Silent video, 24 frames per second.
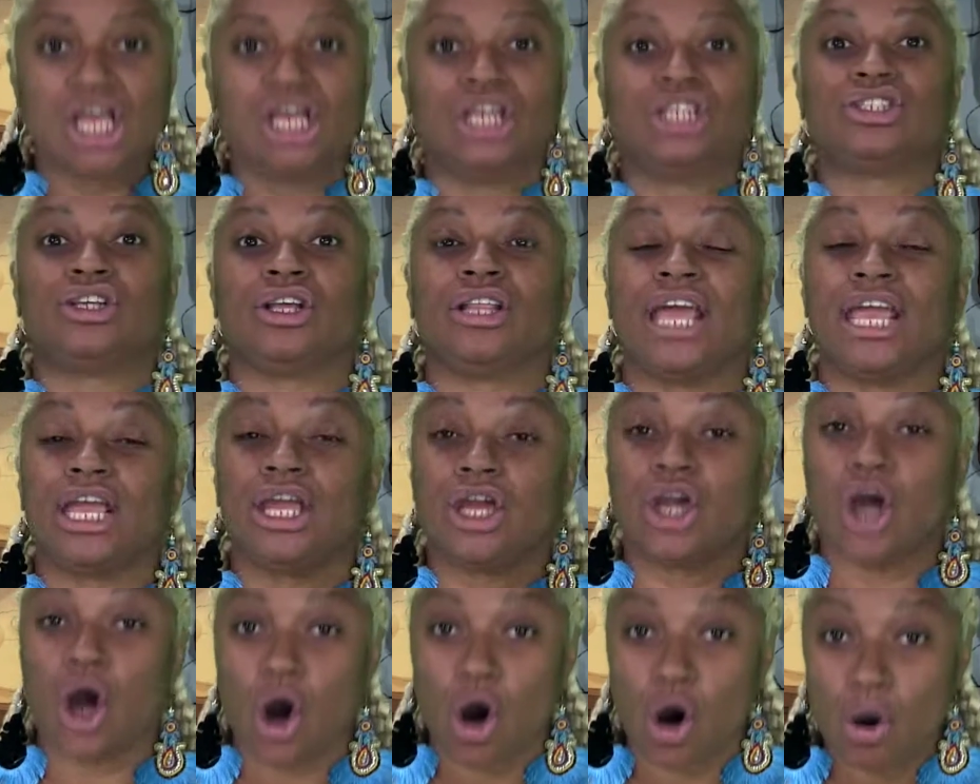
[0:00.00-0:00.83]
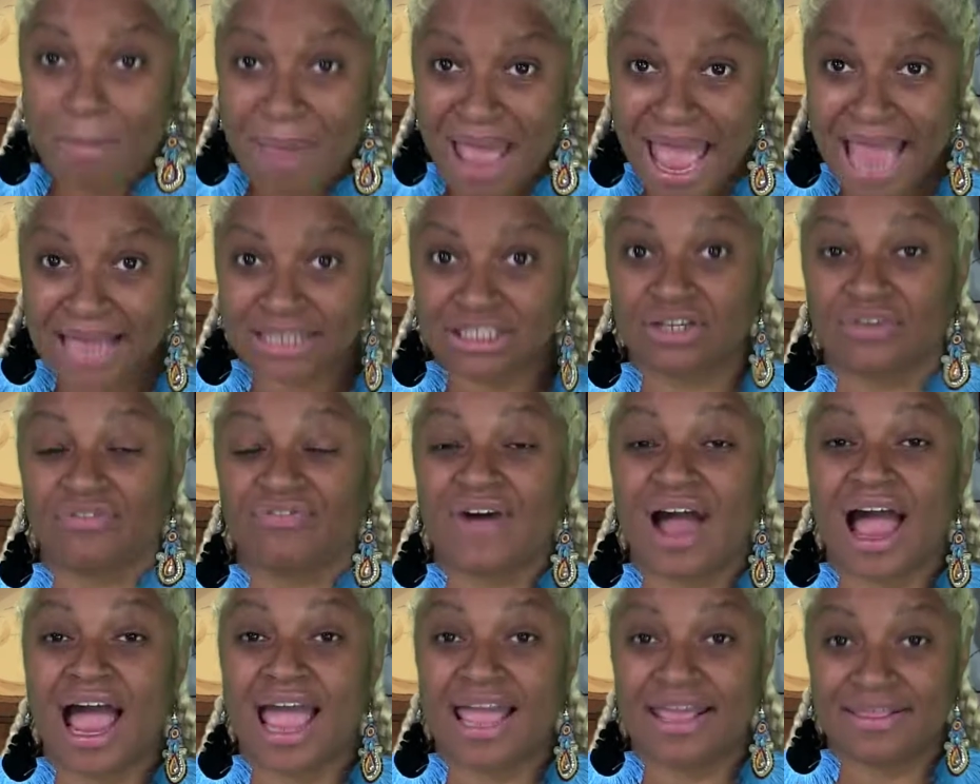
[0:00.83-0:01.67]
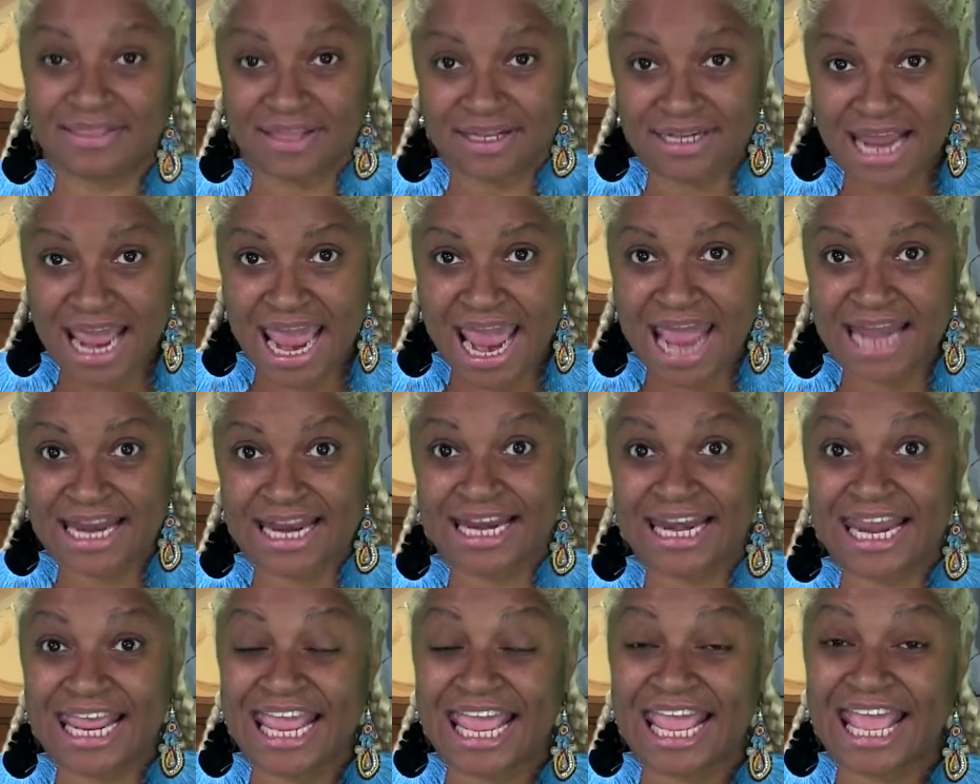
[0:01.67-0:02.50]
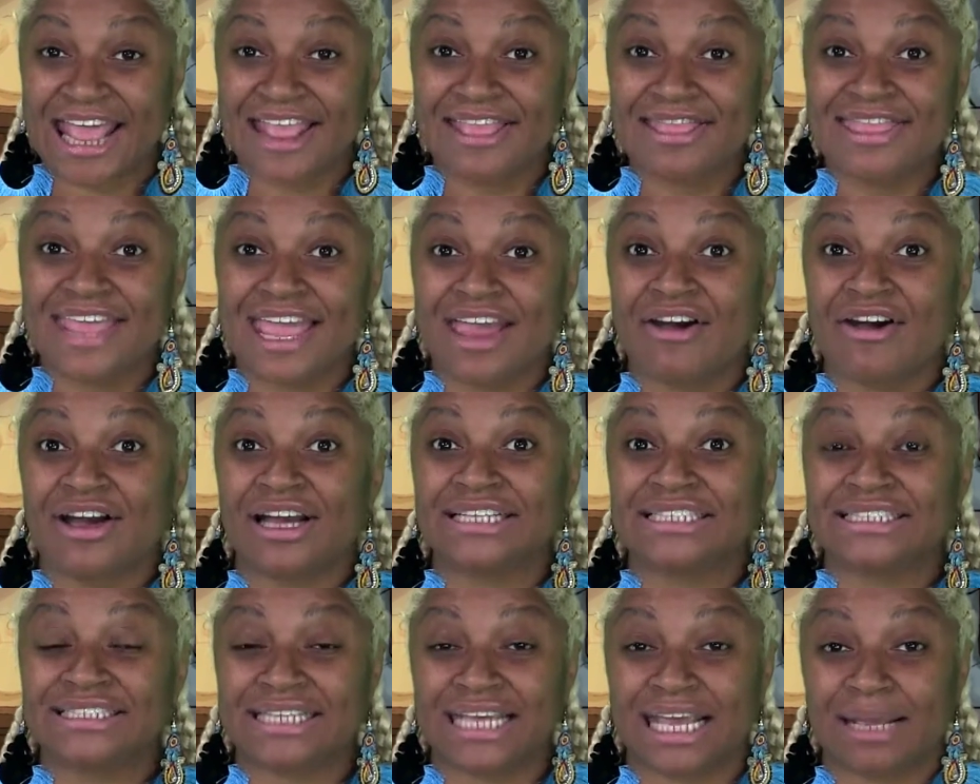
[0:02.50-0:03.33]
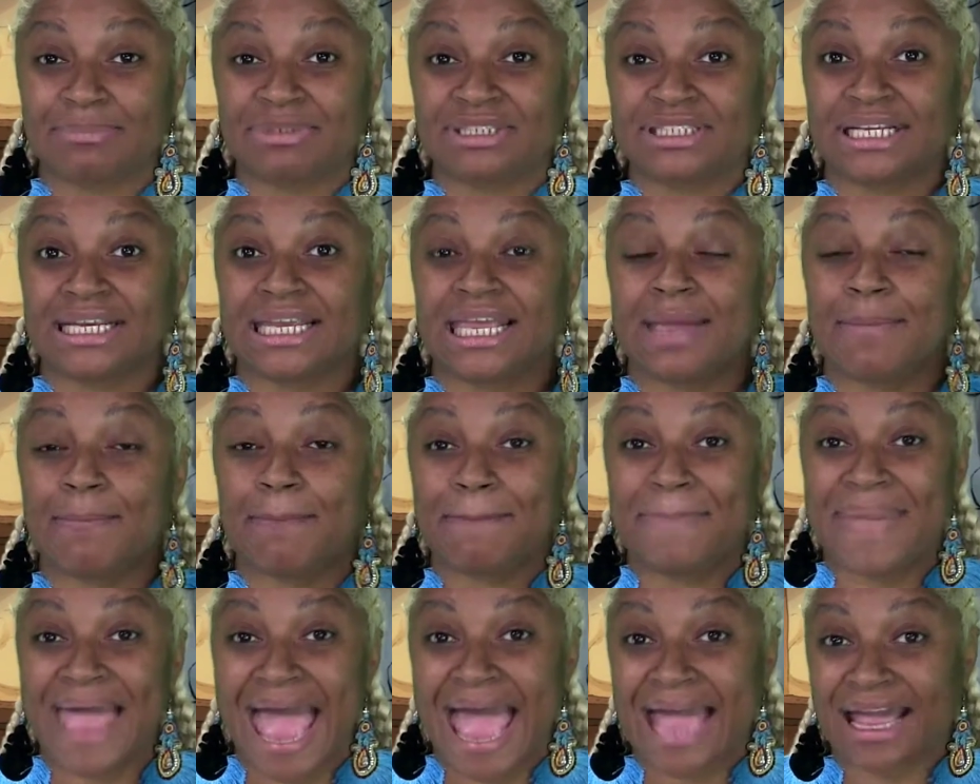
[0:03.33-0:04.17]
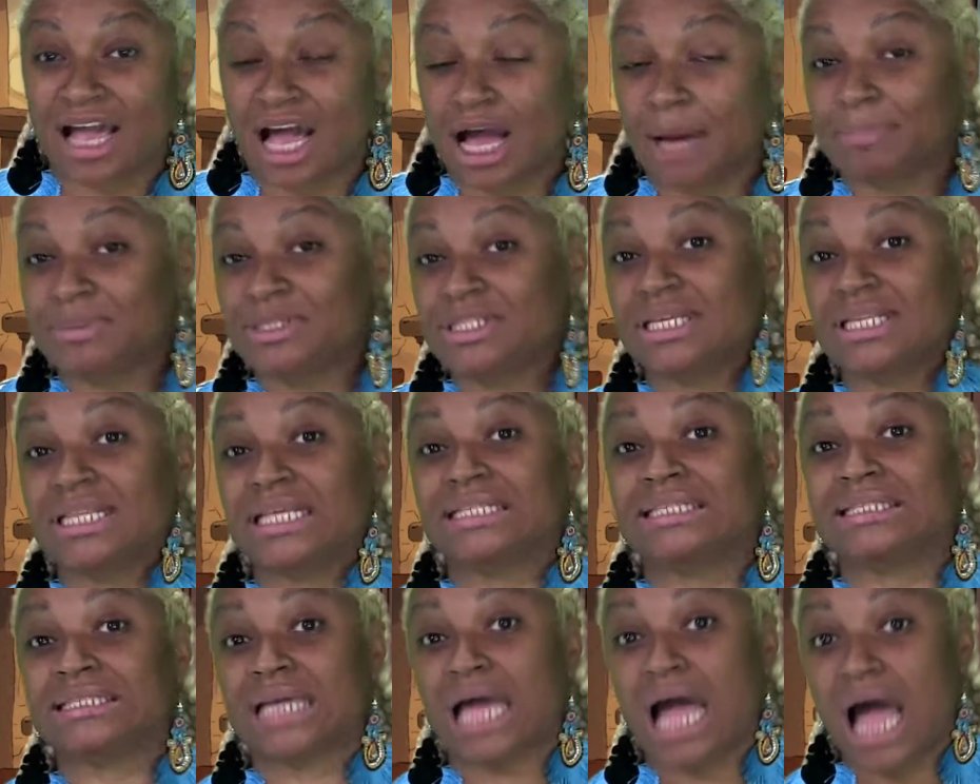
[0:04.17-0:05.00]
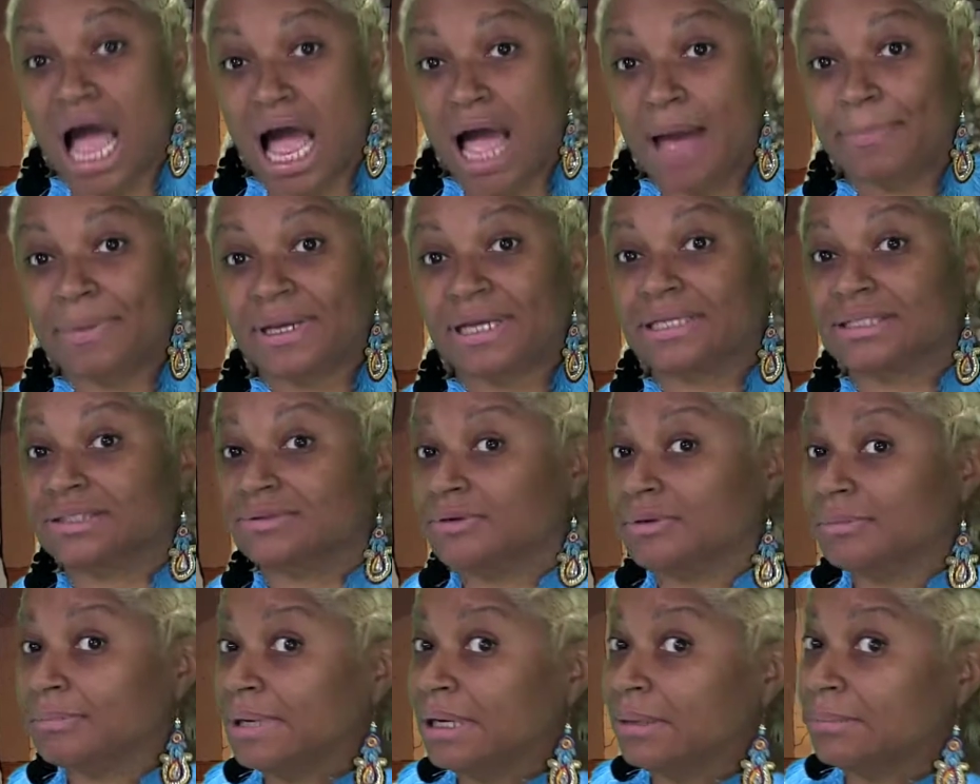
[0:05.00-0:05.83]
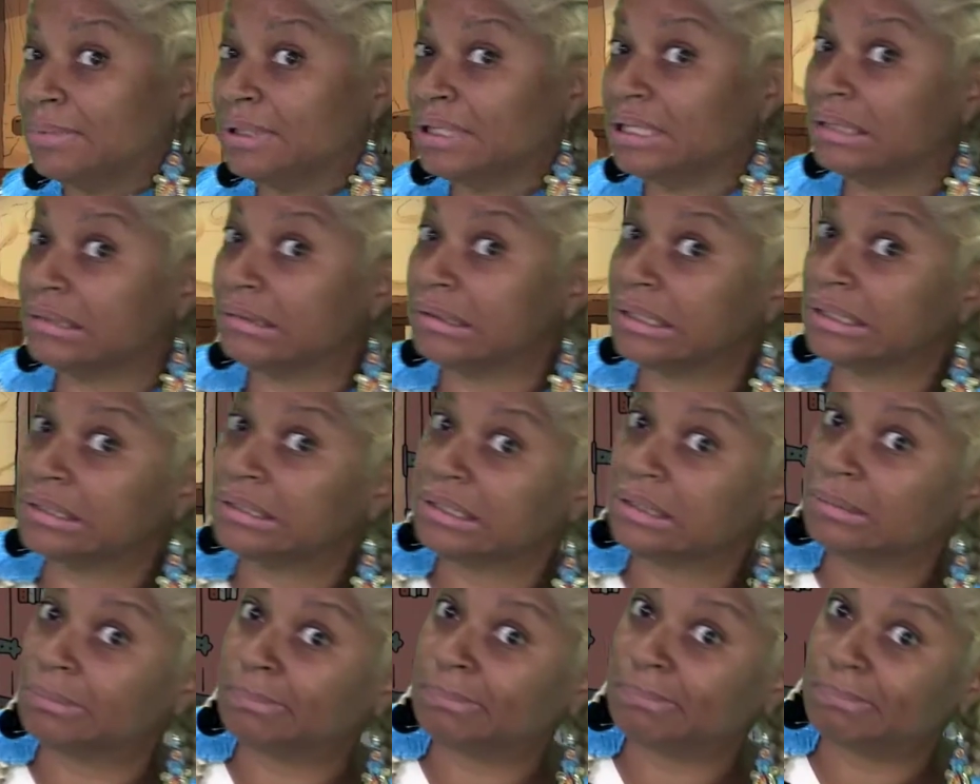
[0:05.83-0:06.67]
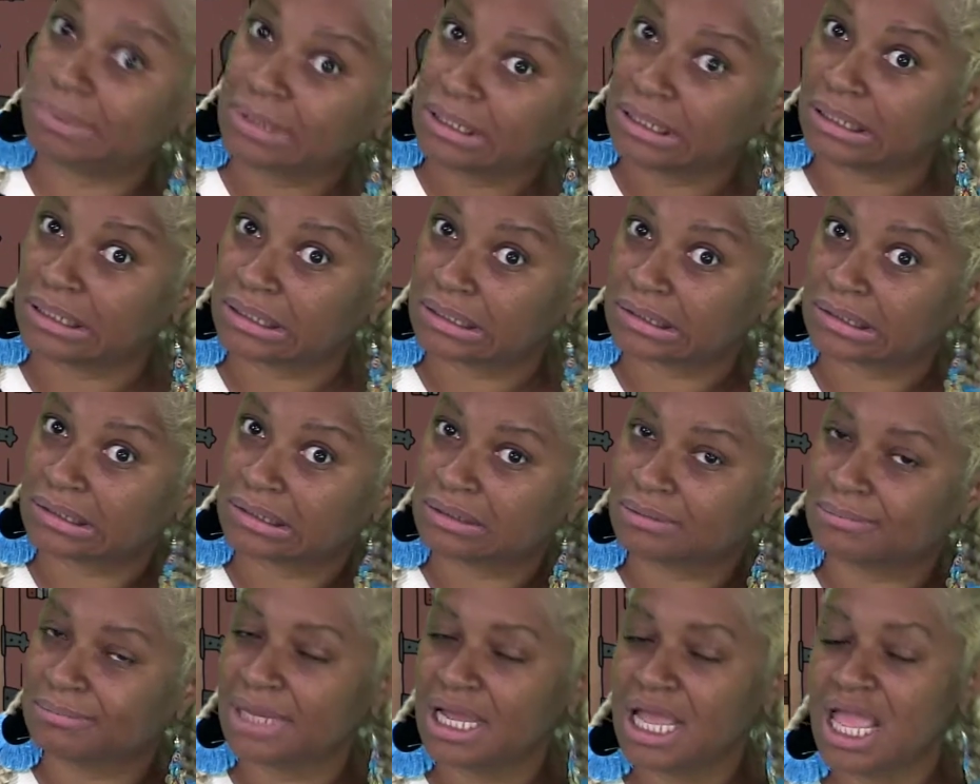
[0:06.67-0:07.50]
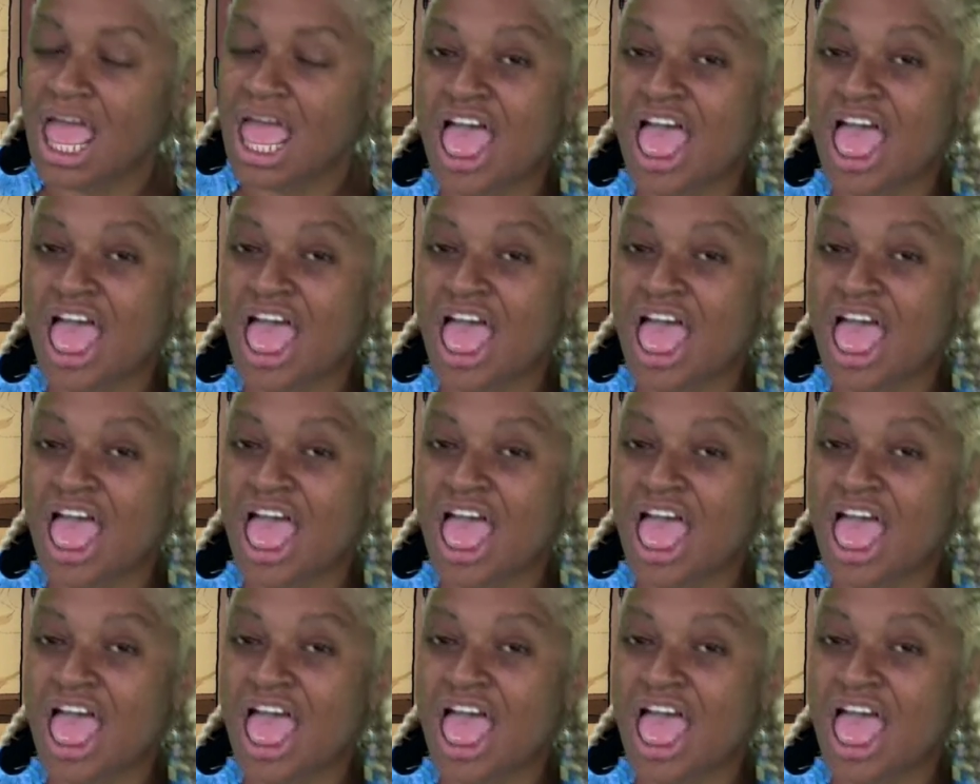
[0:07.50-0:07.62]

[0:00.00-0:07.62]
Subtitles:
So they go back to find the dad, and in their attempts to get back up to the top, because remember they're at the bottom,